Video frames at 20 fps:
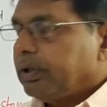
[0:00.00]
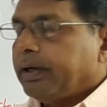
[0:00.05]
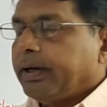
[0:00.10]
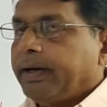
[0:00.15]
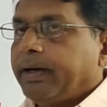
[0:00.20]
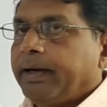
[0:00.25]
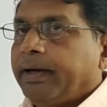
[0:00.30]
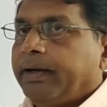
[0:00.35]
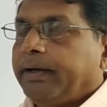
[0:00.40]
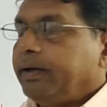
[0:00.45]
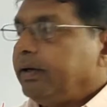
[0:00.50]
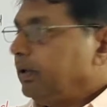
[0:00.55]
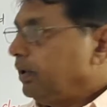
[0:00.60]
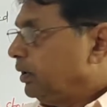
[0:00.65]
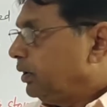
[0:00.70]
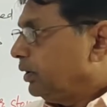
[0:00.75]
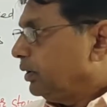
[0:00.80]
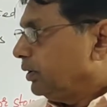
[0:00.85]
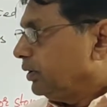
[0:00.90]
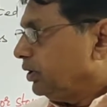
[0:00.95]
and
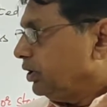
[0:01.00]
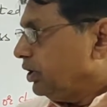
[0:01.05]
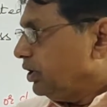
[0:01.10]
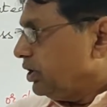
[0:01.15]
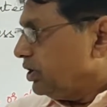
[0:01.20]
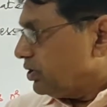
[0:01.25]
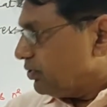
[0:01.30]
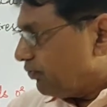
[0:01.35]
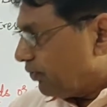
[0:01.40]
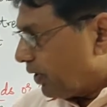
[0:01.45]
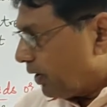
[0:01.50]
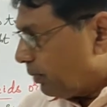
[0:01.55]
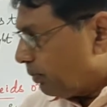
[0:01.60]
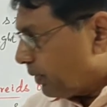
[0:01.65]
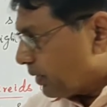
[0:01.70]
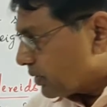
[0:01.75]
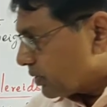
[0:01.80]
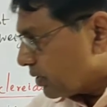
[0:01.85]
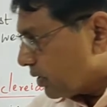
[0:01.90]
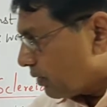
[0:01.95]
these
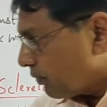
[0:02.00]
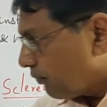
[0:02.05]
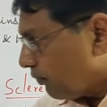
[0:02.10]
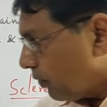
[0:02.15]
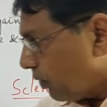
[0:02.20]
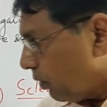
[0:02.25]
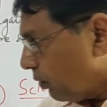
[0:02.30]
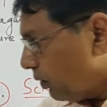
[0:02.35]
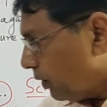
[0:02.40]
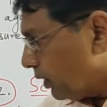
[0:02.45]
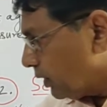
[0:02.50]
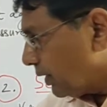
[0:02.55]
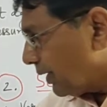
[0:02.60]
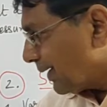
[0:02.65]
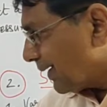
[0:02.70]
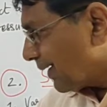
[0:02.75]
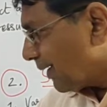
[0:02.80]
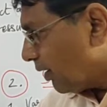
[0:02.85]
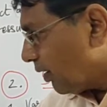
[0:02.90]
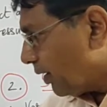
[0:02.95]
fibers are found in the
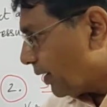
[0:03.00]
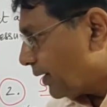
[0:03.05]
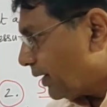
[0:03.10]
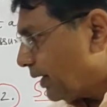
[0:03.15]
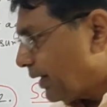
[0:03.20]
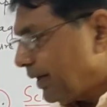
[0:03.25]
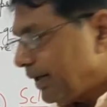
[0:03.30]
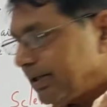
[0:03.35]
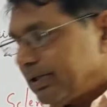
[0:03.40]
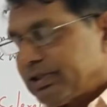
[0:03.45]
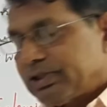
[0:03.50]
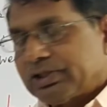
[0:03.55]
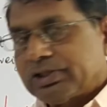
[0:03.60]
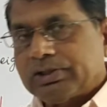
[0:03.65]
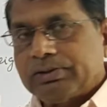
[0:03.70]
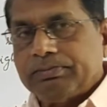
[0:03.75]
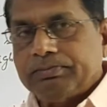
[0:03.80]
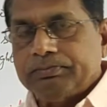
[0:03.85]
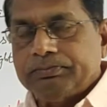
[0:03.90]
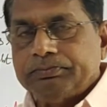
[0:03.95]

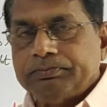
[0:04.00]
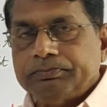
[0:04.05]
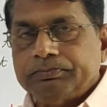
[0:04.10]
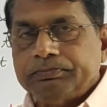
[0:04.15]
cortex,